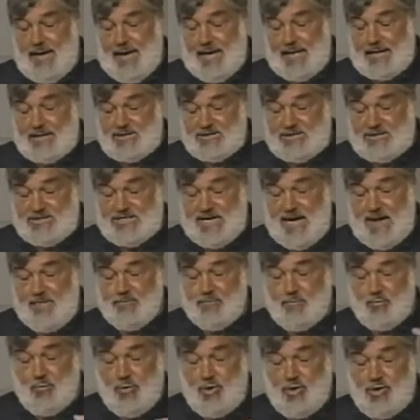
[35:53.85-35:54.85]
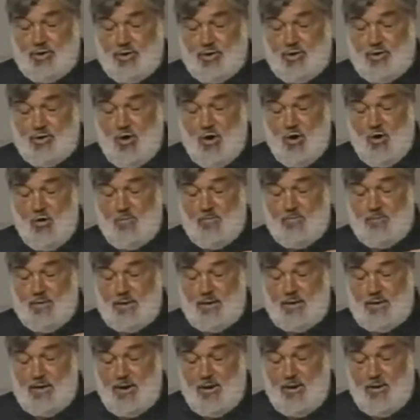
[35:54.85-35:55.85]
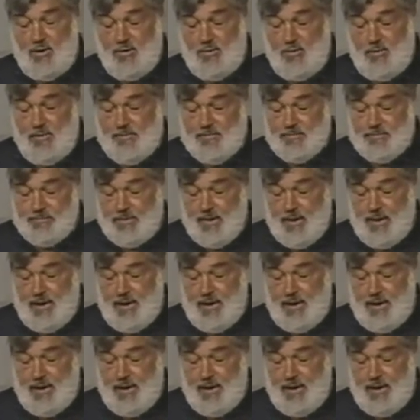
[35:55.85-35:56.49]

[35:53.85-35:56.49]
except where you go below,